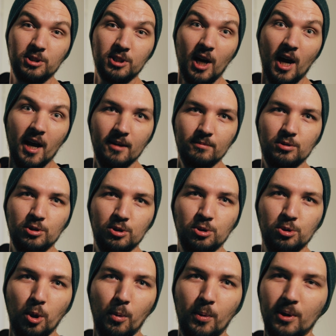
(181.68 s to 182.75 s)
which I am
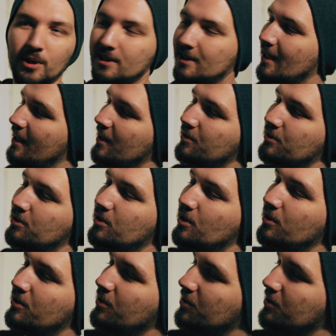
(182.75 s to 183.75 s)
super excited to start